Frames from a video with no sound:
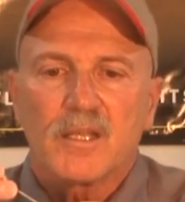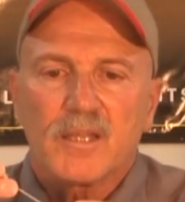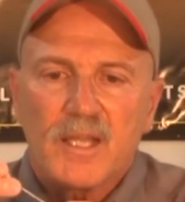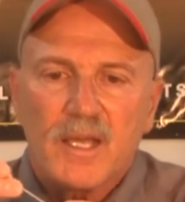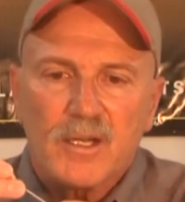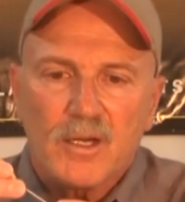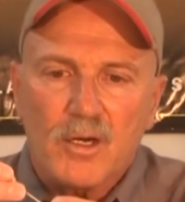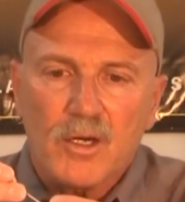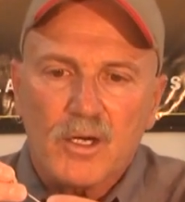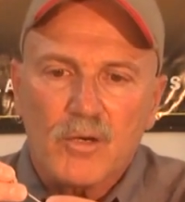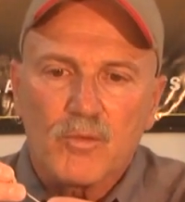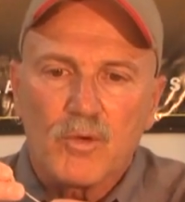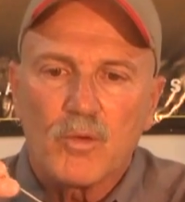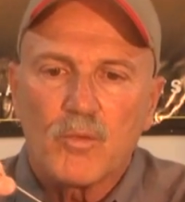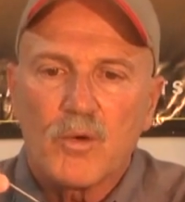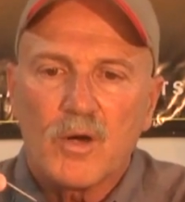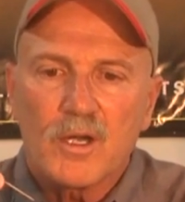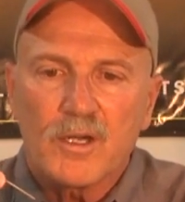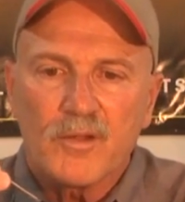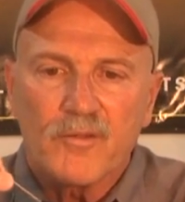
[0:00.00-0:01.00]
that arc
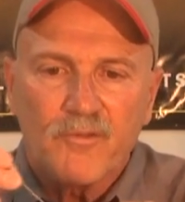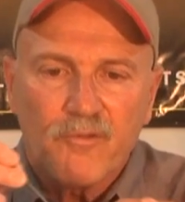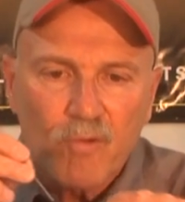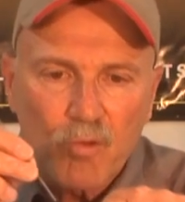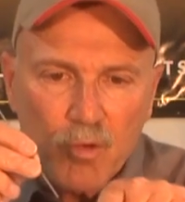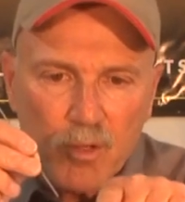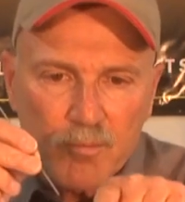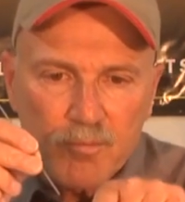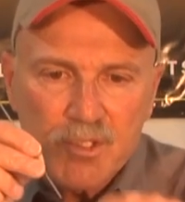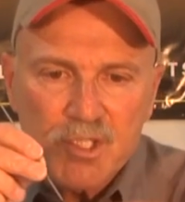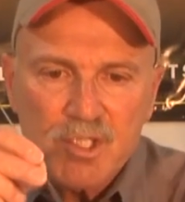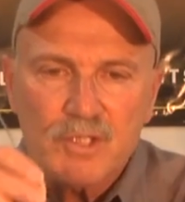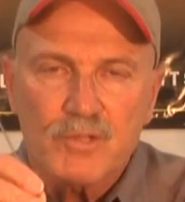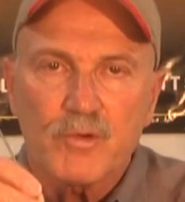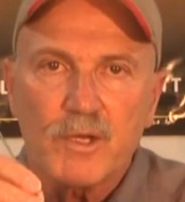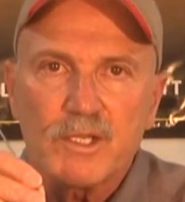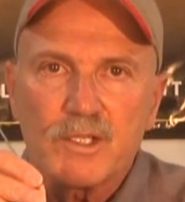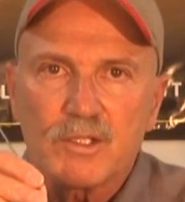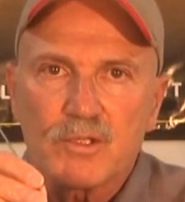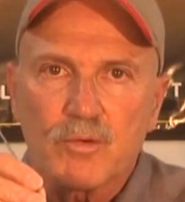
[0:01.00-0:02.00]
will want to form
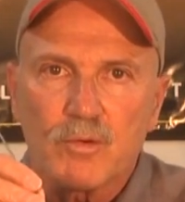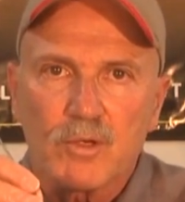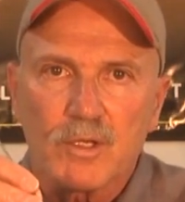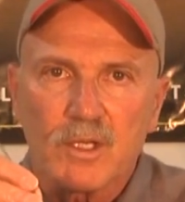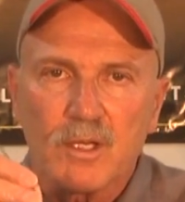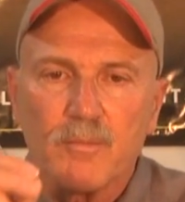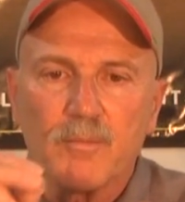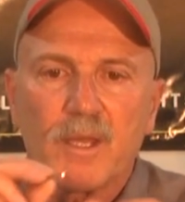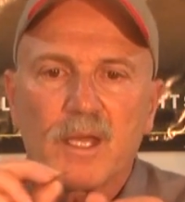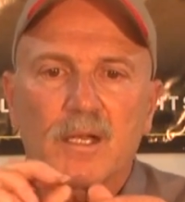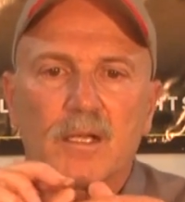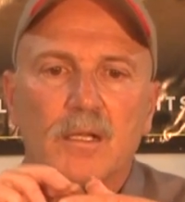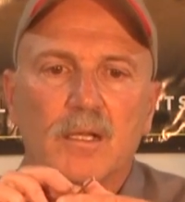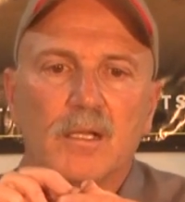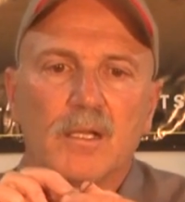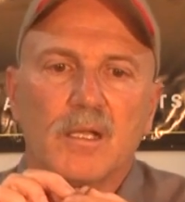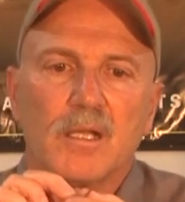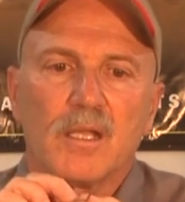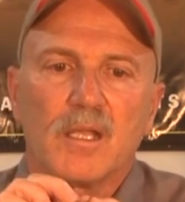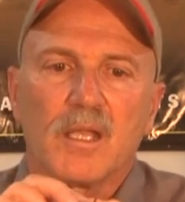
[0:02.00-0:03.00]
straight toward the
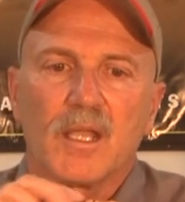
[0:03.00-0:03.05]
metal